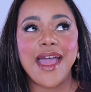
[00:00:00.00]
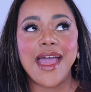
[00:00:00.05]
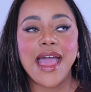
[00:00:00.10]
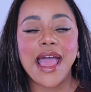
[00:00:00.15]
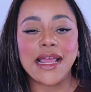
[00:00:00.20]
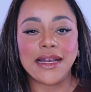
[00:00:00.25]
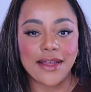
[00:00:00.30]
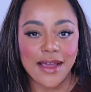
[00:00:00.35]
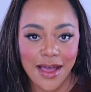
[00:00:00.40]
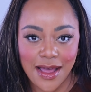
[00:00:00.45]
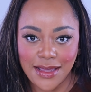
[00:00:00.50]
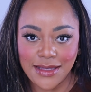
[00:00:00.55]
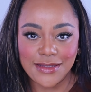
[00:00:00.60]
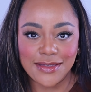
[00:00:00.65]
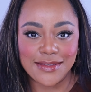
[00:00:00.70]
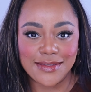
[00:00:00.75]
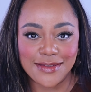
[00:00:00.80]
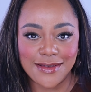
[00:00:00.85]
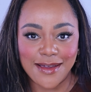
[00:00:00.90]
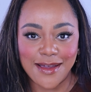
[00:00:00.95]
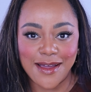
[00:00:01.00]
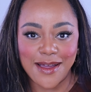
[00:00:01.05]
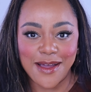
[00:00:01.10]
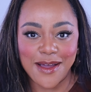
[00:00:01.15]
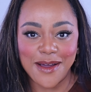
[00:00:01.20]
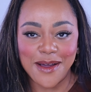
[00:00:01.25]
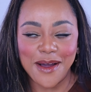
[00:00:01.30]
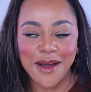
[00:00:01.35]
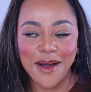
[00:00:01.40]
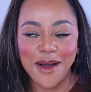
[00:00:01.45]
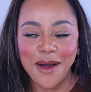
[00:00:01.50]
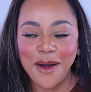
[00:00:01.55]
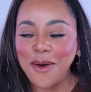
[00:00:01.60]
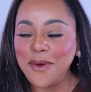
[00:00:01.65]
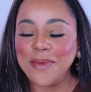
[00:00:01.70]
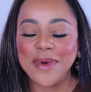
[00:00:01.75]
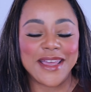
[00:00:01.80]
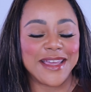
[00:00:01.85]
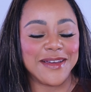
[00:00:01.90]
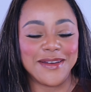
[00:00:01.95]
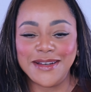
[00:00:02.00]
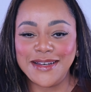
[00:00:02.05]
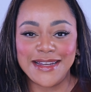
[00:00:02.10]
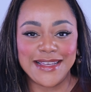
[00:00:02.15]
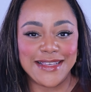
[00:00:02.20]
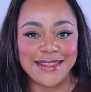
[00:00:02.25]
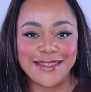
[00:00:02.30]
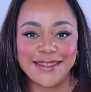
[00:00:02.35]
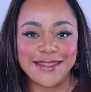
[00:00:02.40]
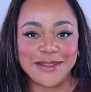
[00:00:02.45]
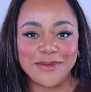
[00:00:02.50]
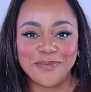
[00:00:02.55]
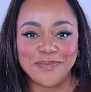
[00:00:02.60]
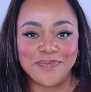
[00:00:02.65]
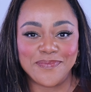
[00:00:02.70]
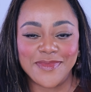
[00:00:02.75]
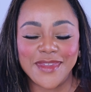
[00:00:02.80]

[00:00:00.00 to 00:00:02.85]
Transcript: And guys, oh my goodness.